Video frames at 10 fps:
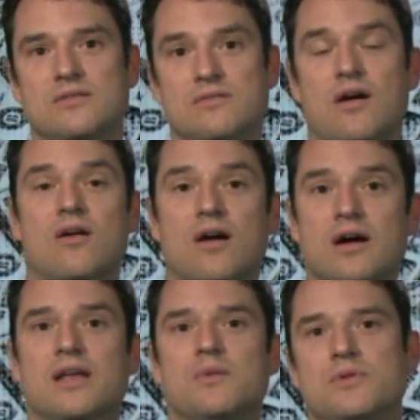are
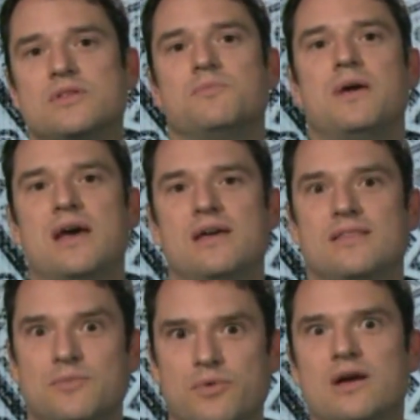unable to pay
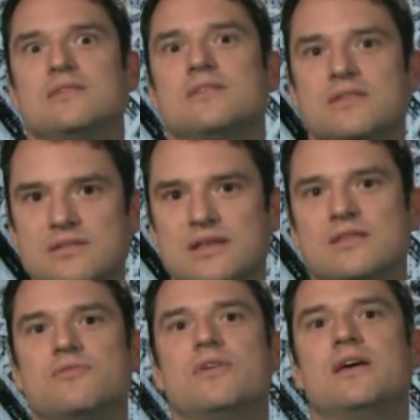the prices that
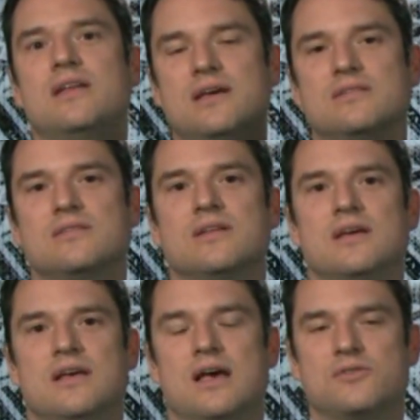the Fed has
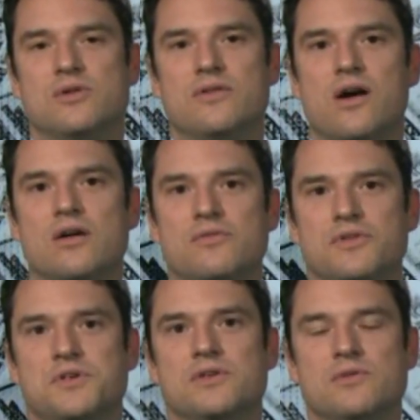sort of
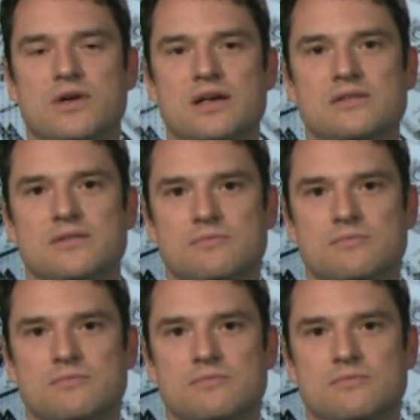artificially raised.